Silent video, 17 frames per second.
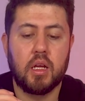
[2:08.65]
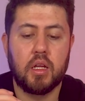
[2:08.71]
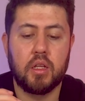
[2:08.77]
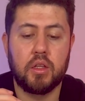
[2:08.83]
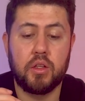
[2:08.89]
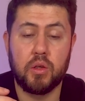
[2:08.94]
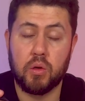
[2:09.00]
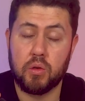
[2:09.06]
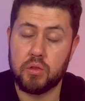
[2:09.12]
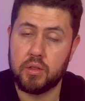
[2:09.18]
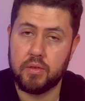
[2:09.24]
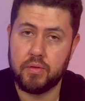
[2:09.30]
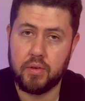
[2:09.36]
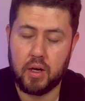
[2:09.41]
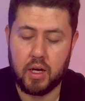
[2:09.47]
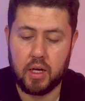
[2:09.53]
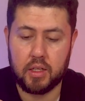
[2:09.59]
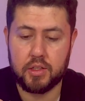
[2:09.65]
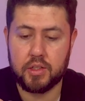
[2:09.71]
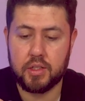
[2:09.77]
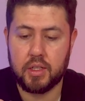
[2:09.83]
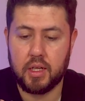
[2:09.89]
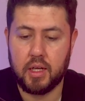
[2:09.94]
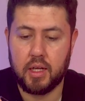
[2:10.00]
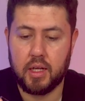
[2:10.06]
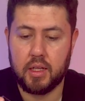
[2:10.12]
the Dior Sauvage,
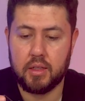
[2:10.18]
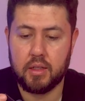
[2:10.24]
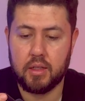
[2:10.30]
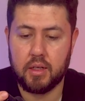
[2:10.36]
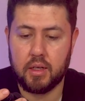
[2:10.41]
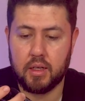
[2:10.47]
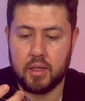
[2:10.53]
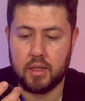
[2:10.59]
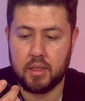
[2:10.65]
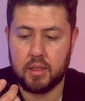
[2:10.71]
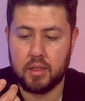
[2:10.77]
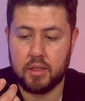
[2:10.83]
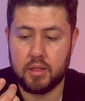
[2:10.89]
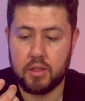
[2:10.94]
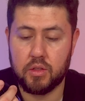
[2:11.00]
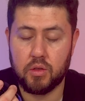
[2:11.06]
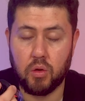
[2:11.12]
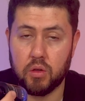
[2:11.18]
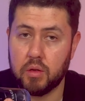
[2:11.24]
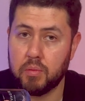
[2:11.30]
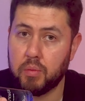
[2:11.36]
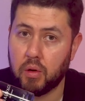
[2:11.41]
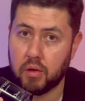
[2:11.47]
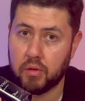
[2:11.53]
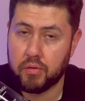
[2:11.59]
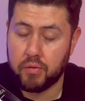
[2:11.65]
and this is Eau de
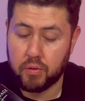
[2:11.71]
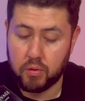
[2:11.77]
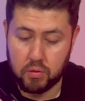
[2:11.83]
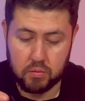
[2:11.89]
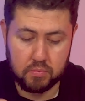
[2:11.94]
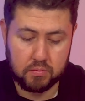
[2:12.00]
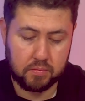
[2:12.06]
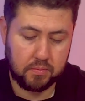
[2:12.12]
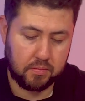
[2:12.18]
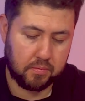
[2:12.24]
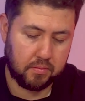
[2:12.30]
Parfum.